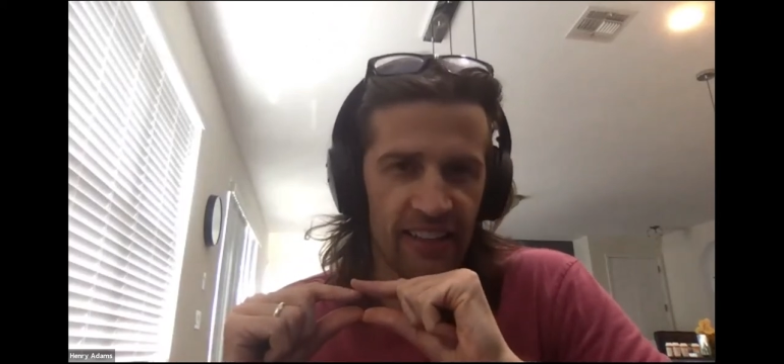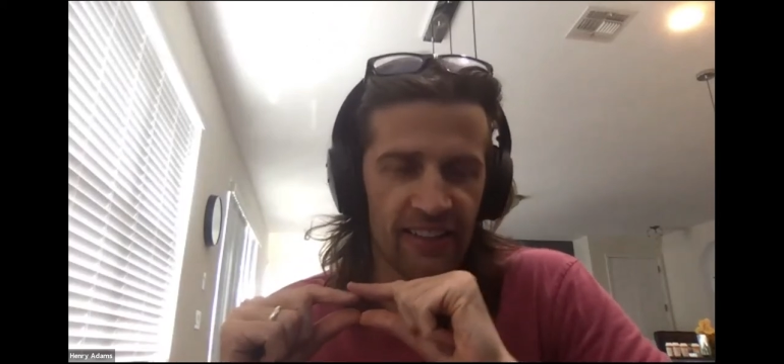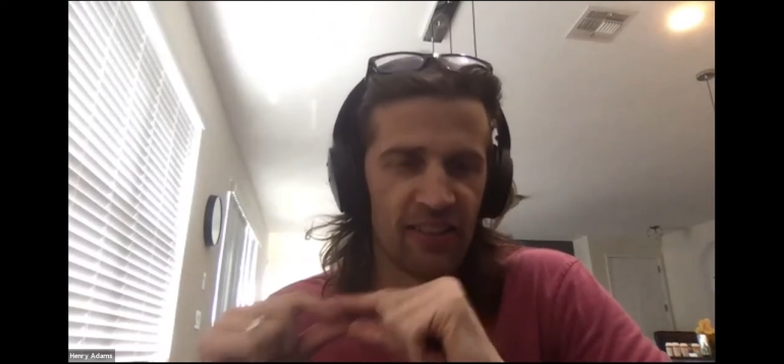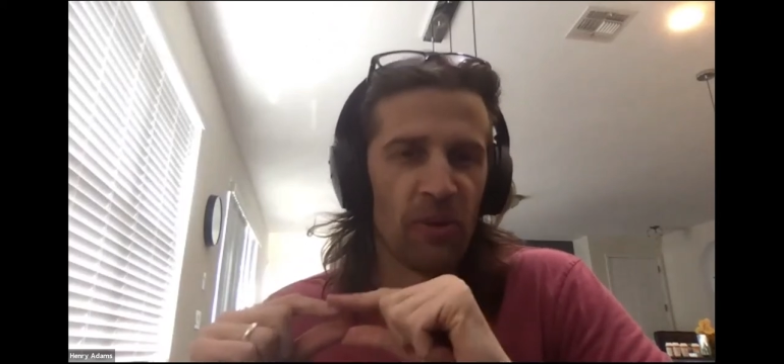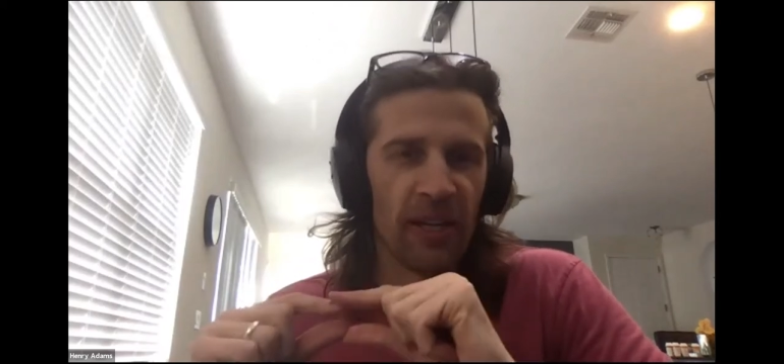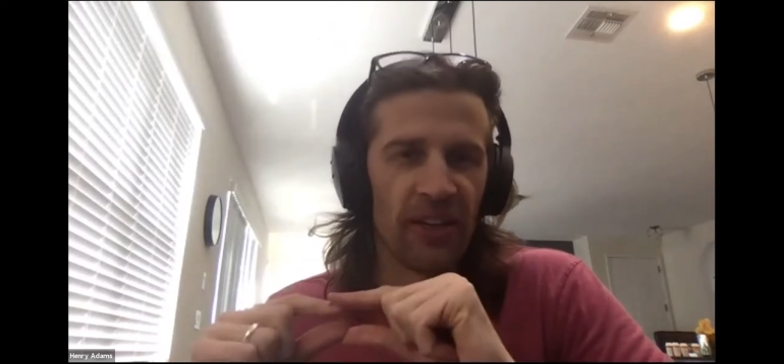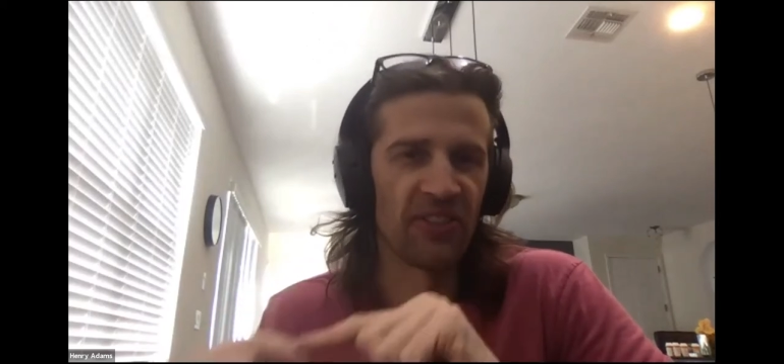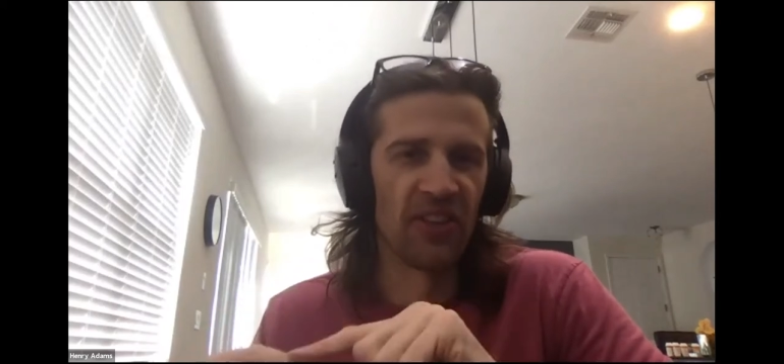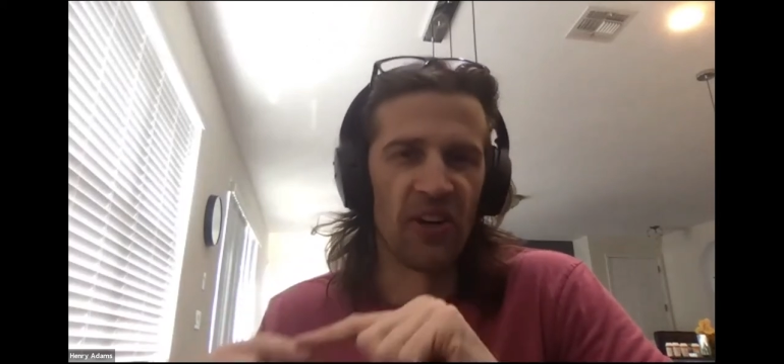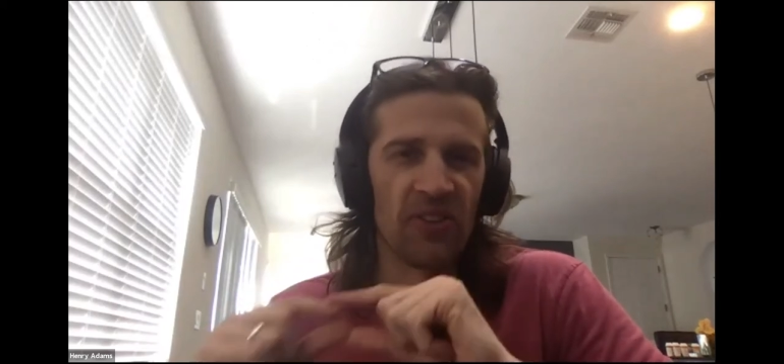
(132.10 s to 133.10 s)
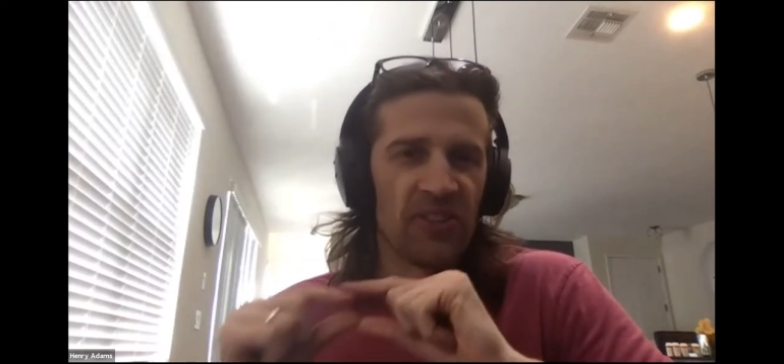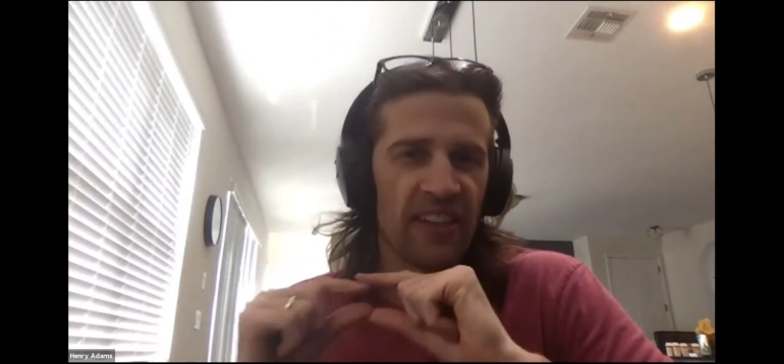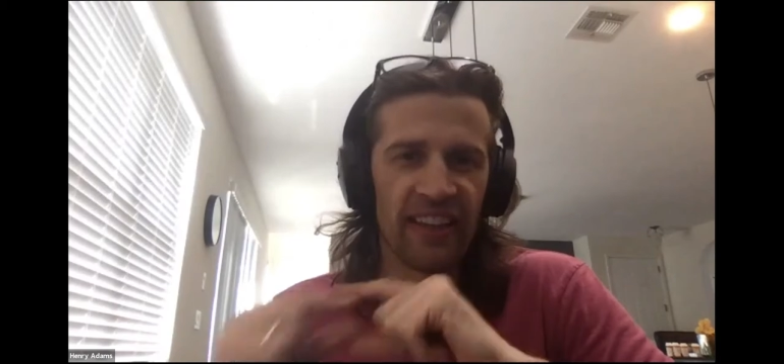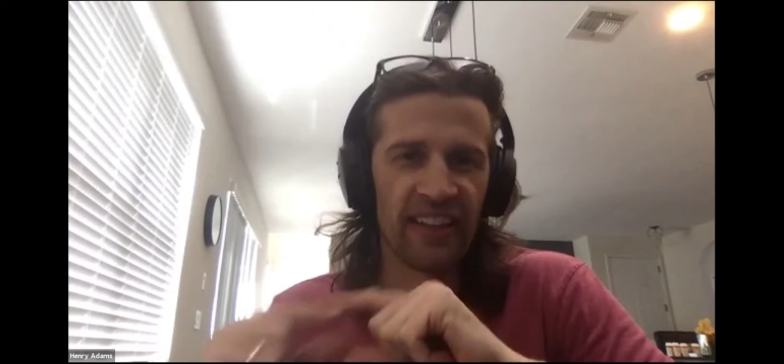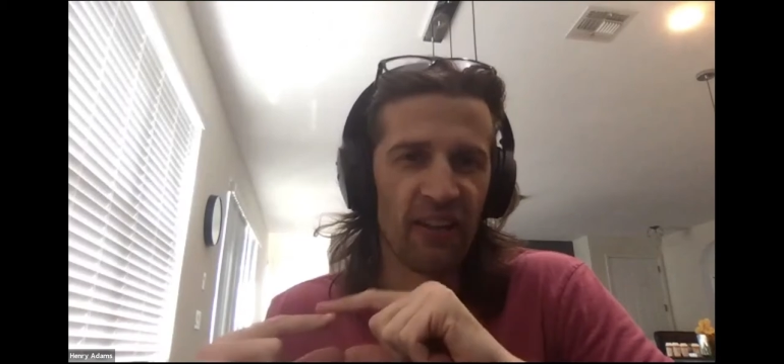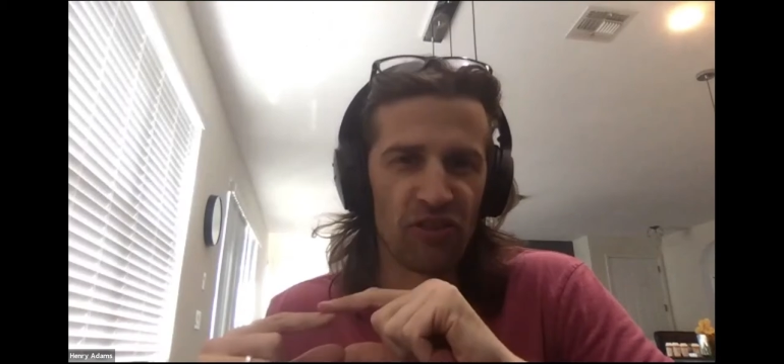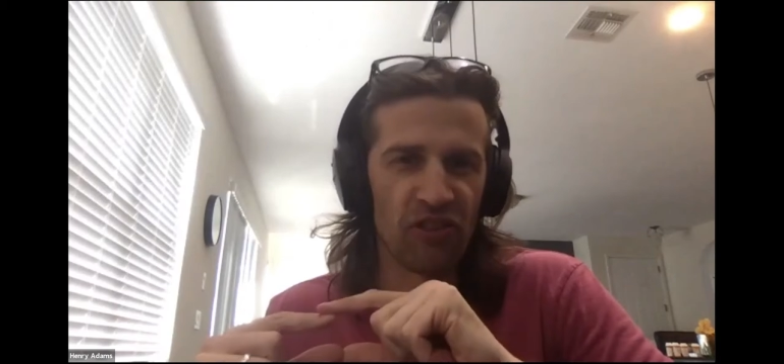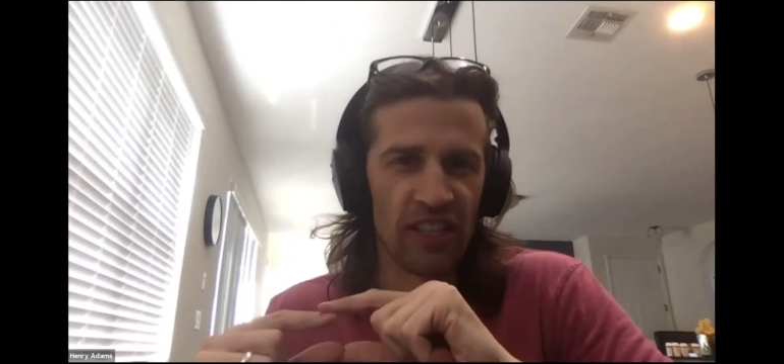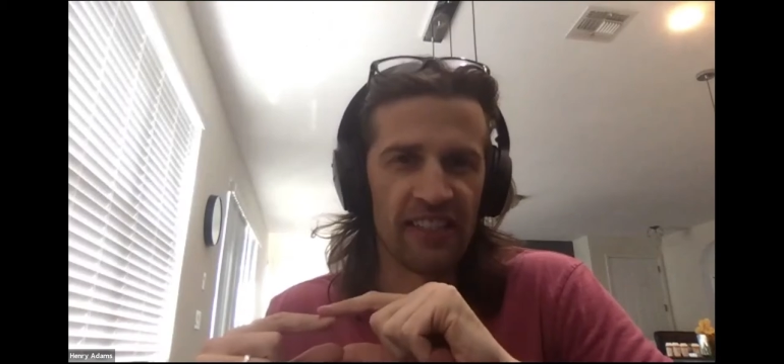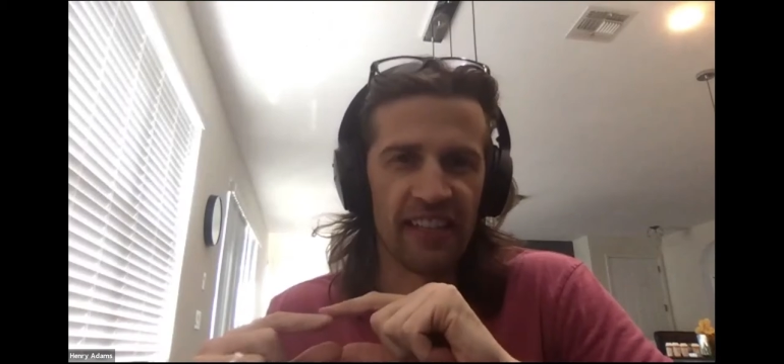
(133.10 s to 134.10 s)
nobody else knows, and they never
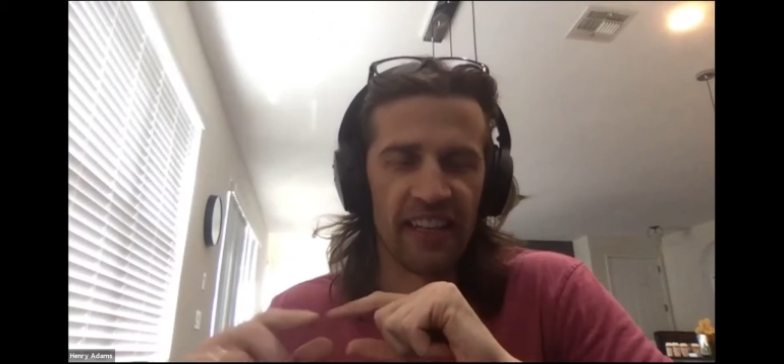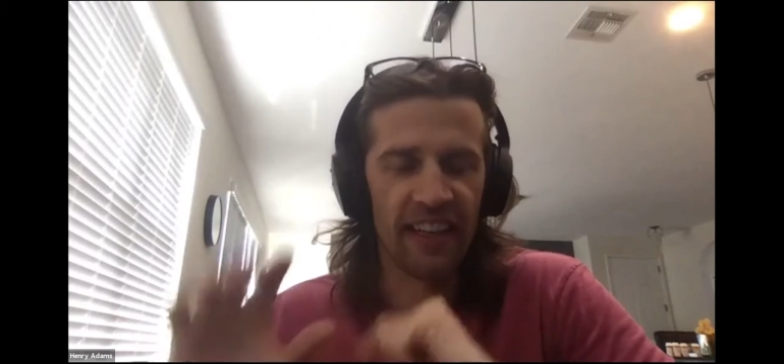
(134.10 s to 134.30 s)
release it.